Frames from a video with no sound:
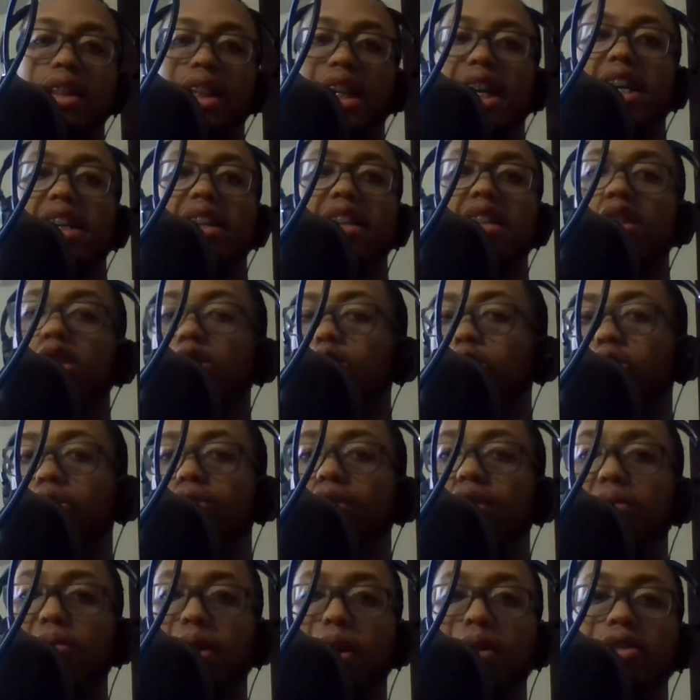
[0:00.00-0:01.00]
head coach
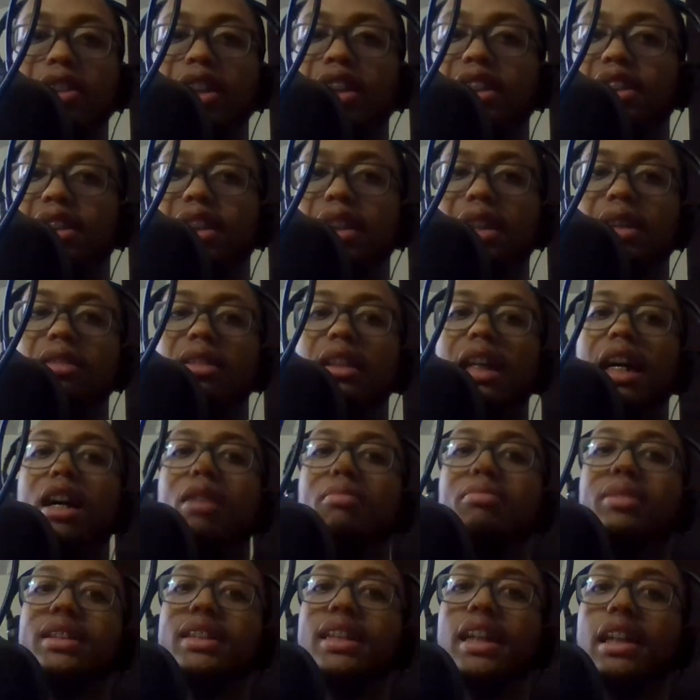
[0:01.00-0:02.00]
for both of these teams, I'll
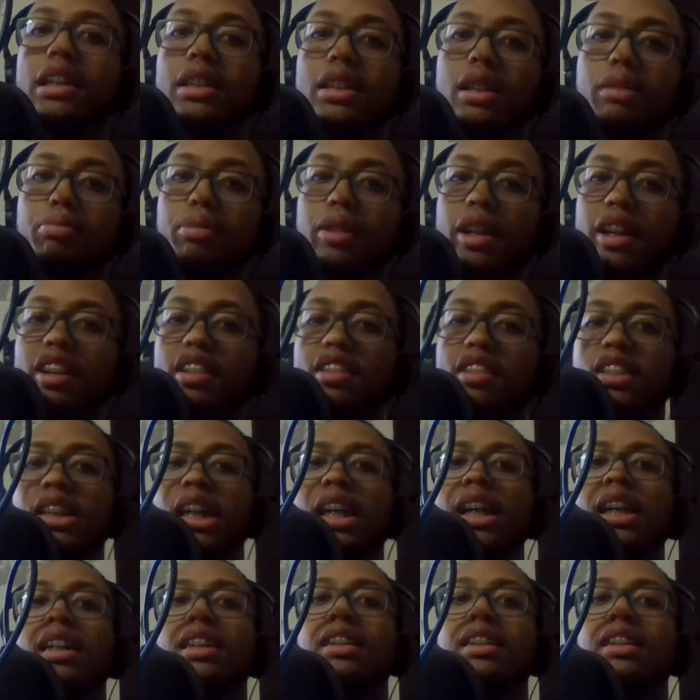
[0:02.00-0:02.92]
be telling the players